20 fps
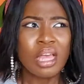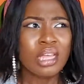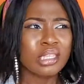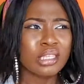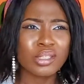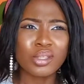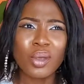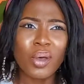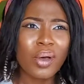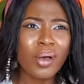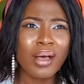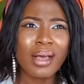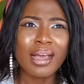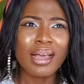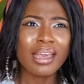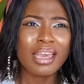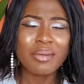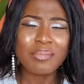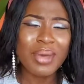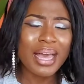So
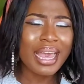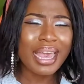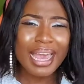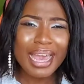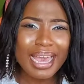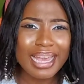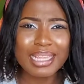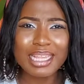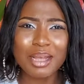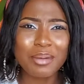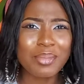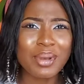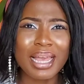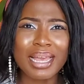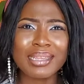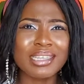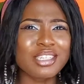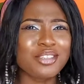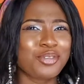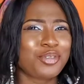in my head, I'm like,
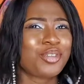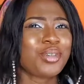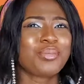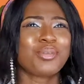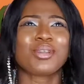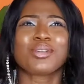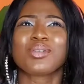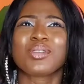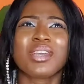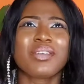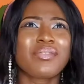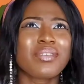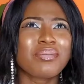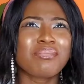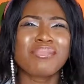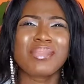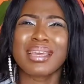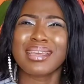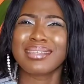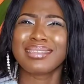this dream does not even
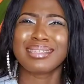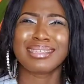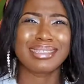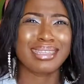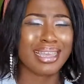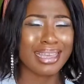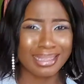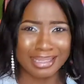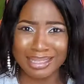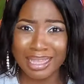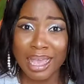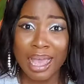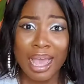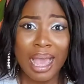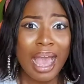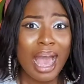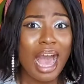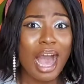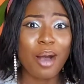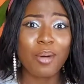make sense.
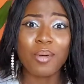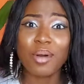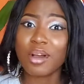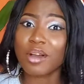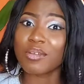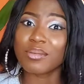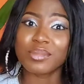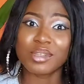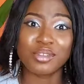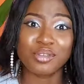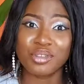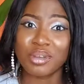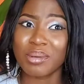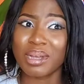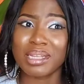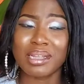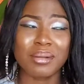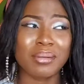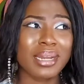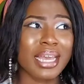I woke up from the dream and
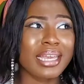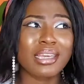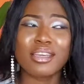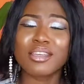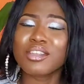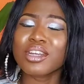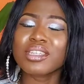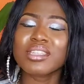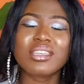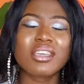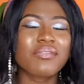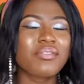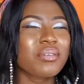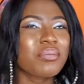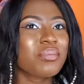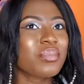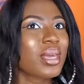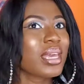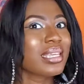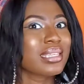I'm like, it doesn't even
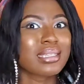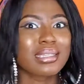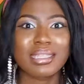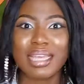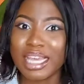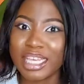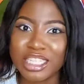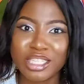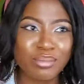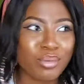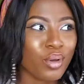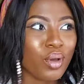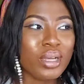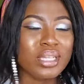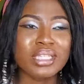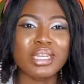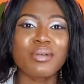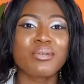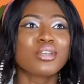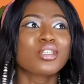make sense, because
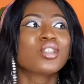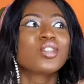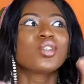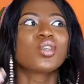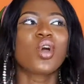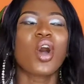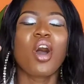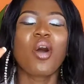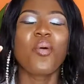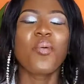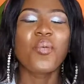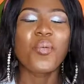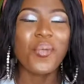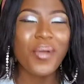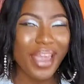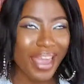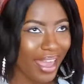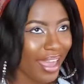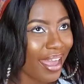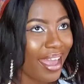there is no
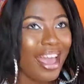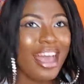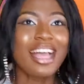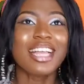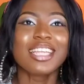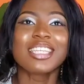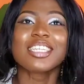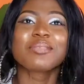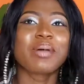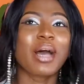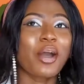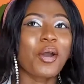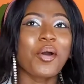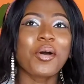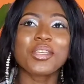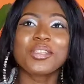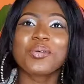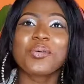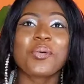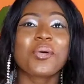way this my
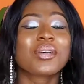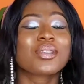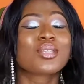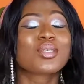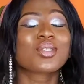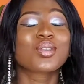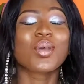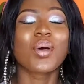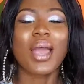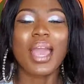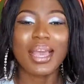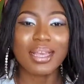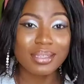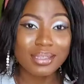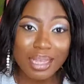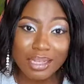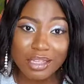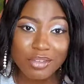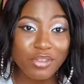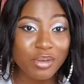cousin was so
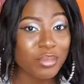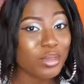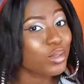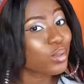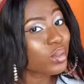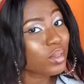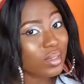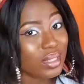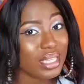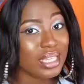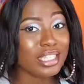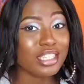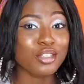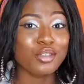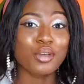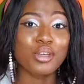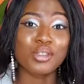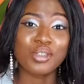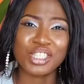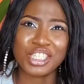excited for me to do this is
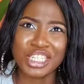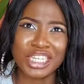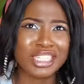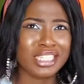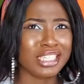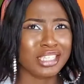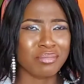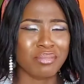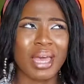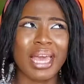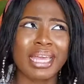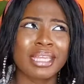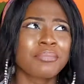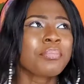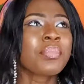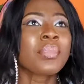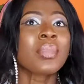going to change his mind.